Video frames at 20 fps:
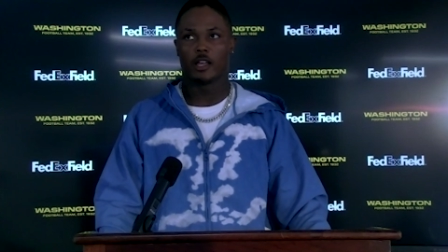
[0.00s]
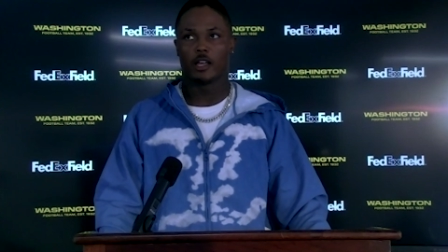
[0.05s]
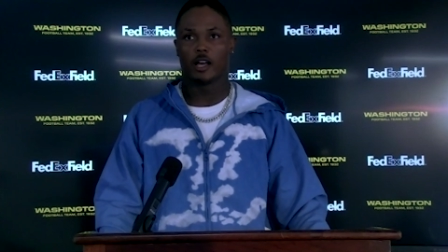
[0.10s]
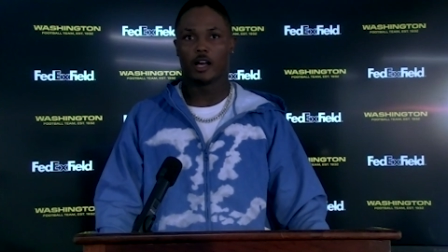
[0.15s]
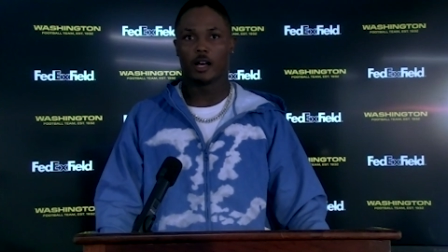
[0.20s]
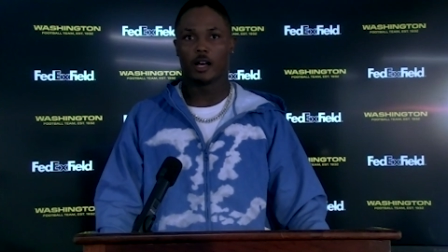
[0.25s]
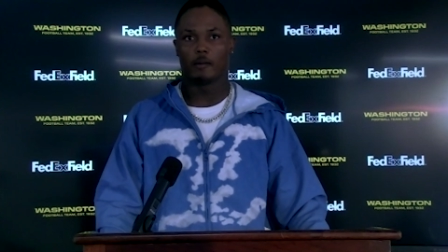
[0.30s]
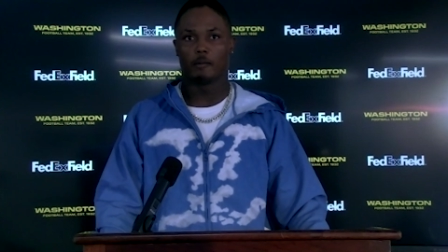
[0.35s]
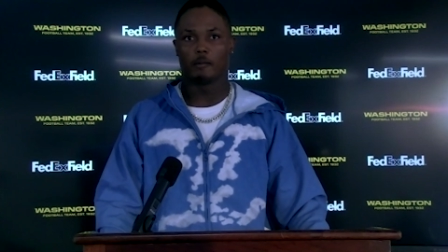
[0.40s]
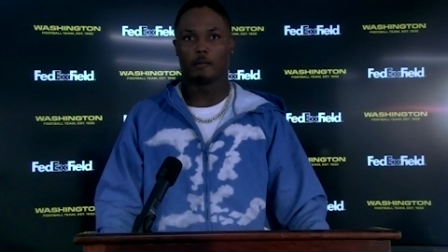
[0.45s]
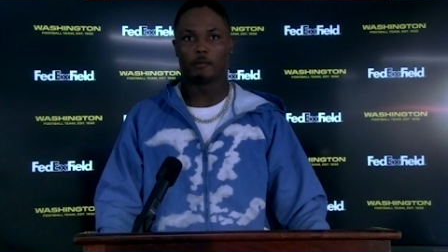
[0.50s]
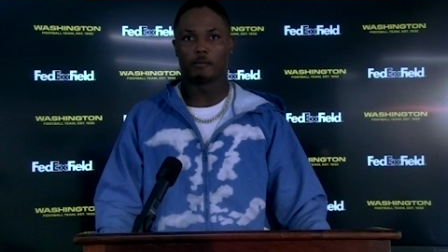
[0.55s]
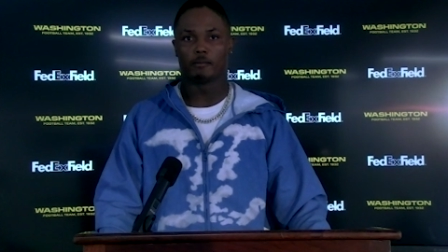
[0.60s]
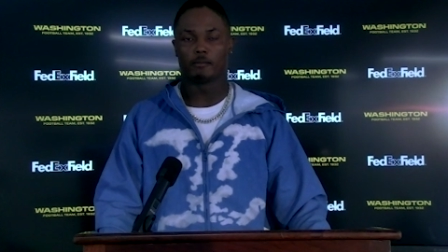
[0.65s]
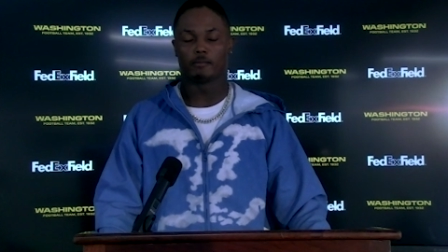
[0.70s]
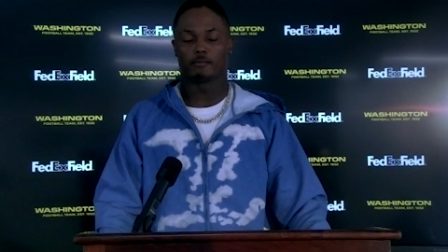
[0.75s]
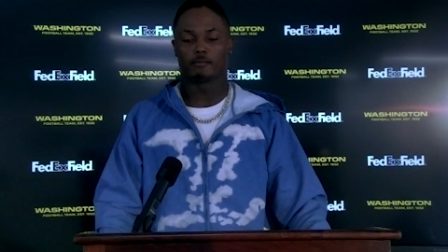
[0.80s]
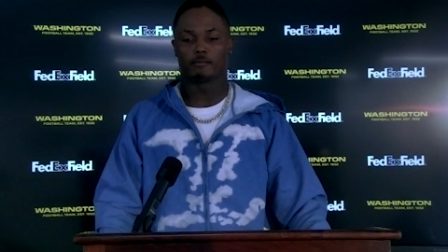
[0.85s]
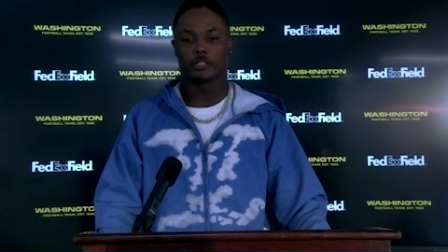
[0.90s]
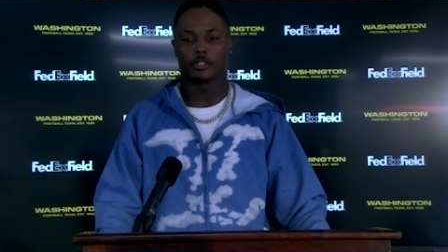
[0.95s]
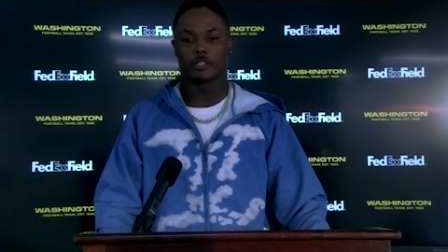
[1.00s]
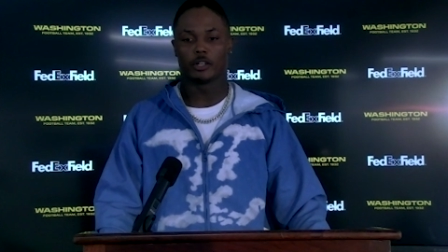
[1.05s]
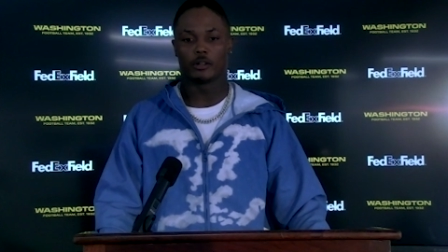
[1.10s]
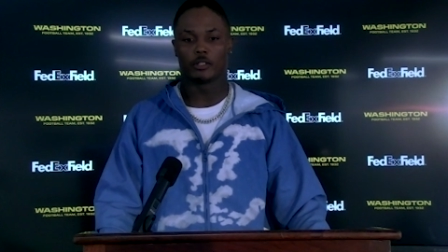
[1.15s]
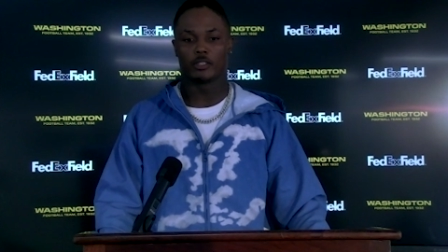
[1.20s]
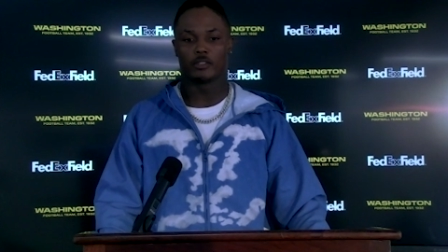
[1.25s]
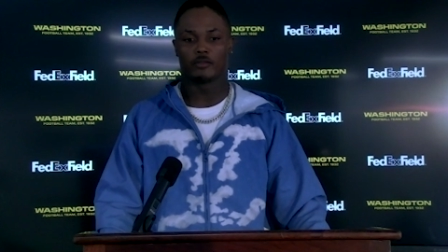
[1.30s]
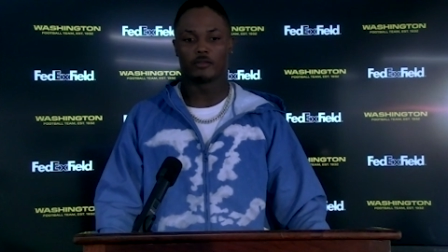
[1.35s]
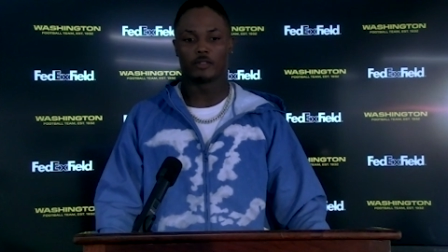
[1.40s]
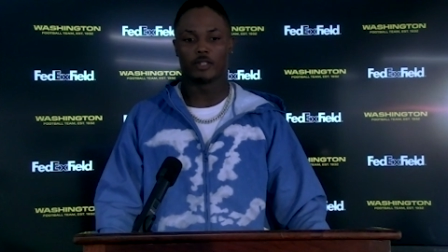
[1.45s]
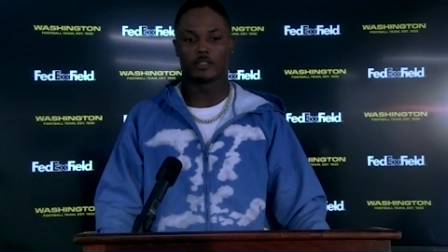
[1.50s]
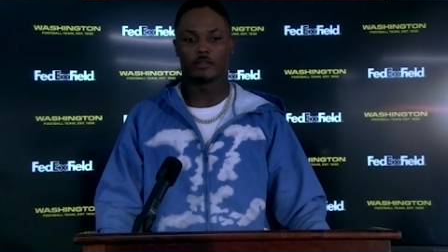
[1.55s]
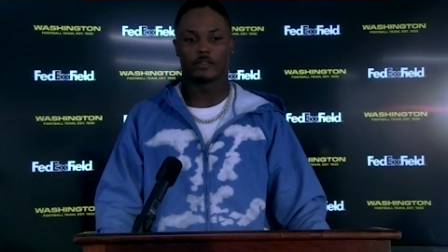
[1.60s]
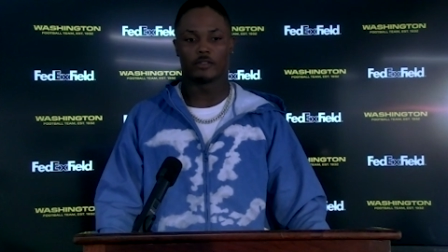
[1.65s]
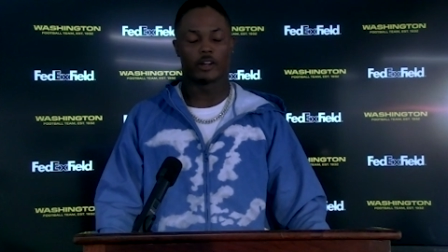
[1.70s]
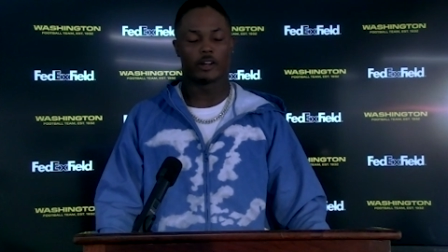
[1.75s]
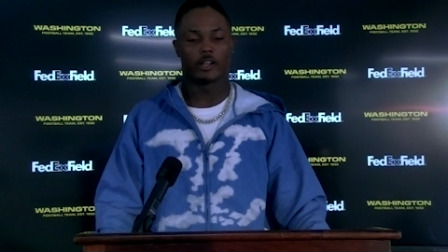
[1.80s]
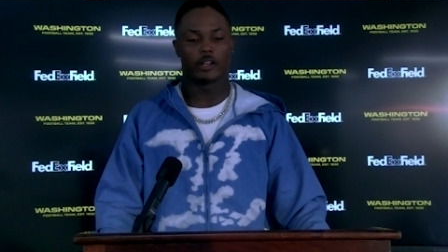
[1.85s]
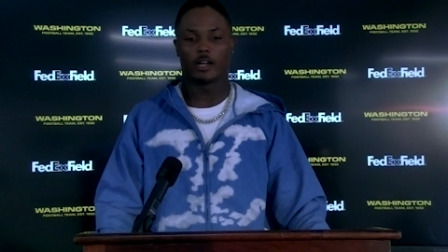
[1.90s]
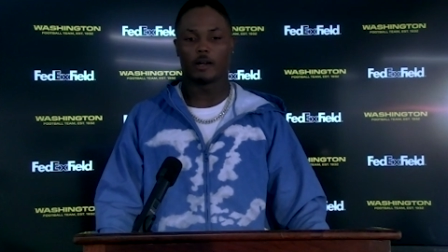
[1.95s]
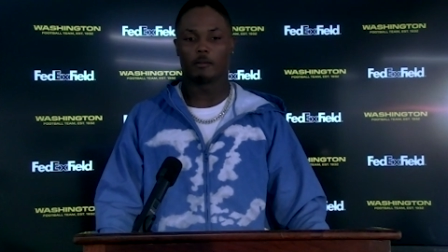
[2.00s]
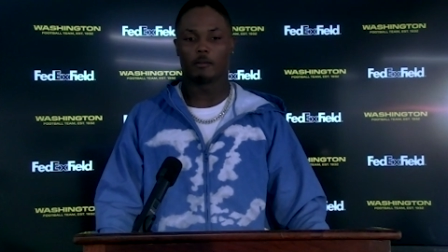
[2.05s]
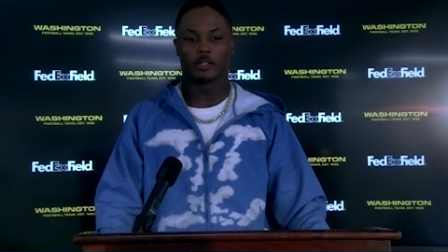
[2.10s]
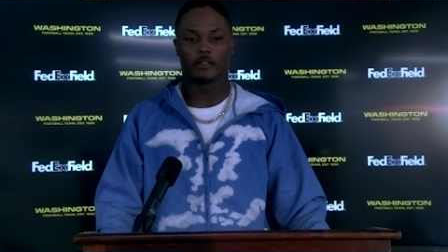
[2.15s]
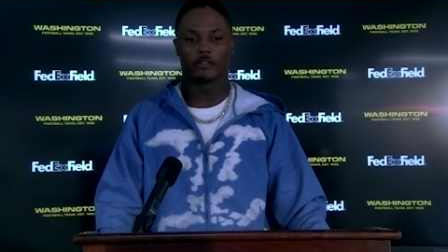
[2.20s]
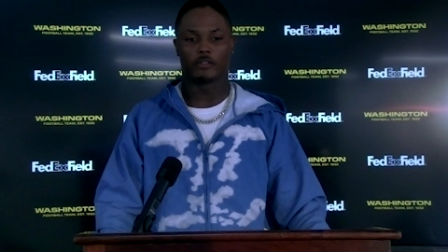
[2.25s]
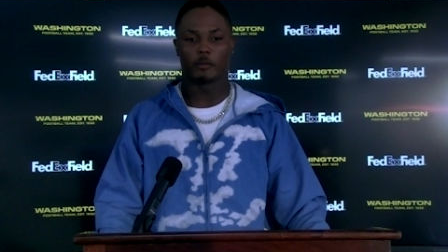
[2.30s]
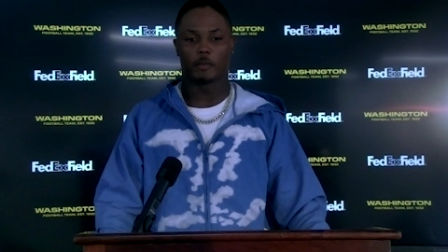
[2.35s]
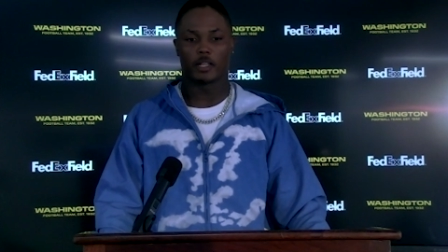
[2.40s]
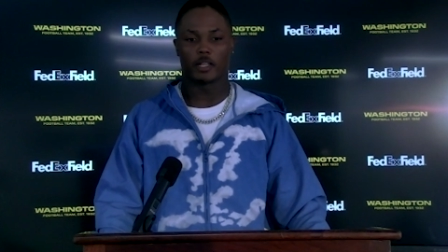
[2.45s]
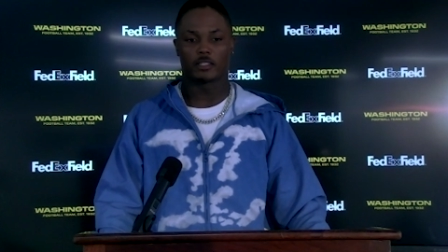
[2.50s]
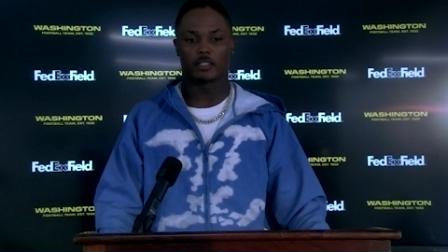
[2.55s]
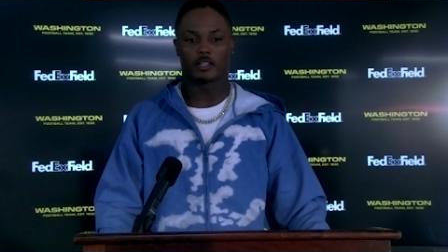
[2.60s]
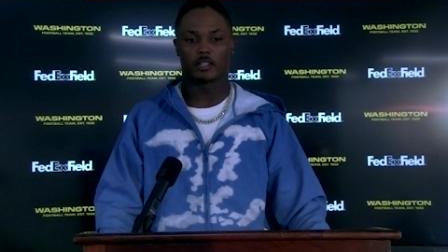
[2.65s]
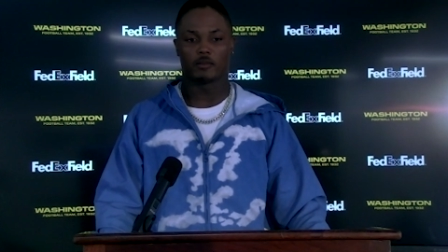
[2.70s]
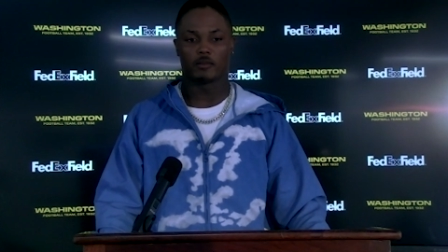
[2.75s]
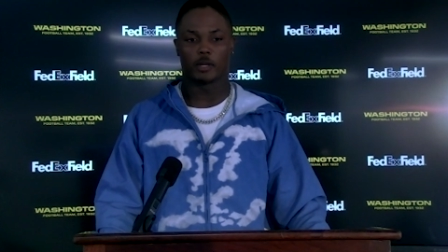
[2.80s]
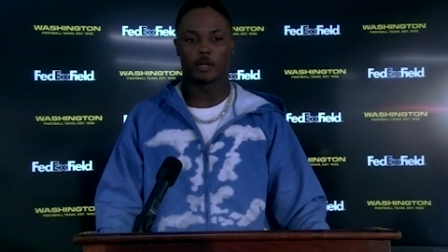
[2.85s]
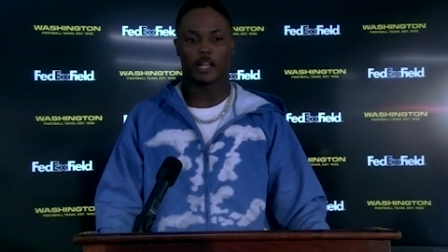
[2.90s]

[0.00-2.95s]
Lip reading: you know, it's very humbling for myself.